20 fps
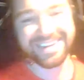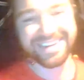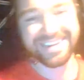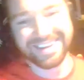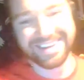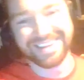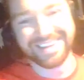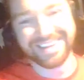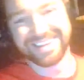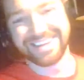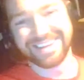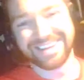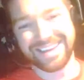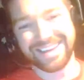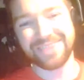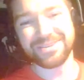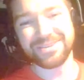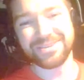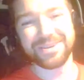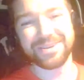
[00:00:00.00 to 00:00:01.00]
I
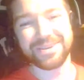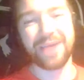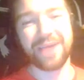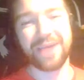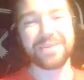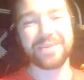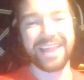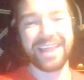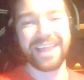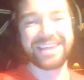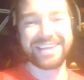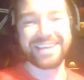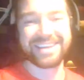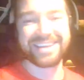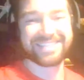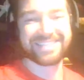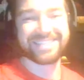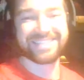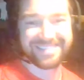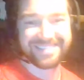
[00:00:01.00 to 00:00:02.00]
would like it,
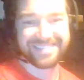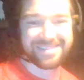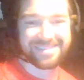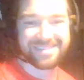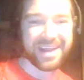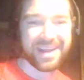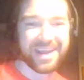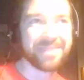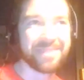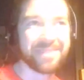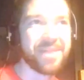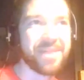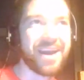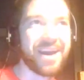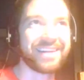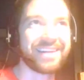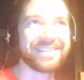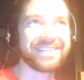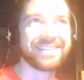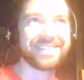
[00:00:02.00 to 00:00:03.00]
but I'm not
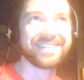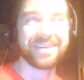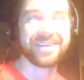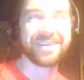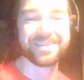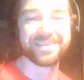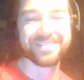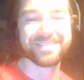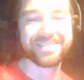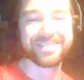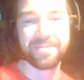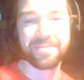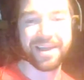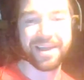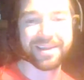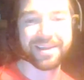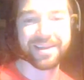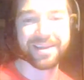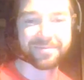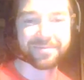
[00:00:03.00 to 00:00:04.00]

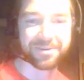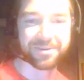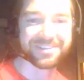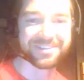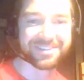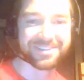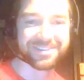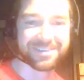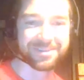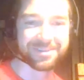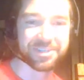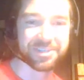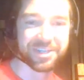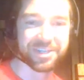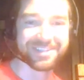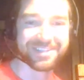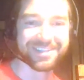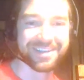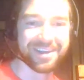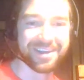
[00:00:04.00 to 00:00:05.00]
averse to jinxing
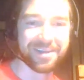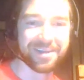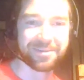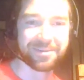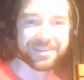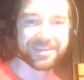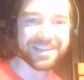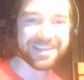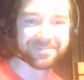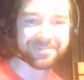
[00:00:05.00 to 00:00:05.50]
other teams.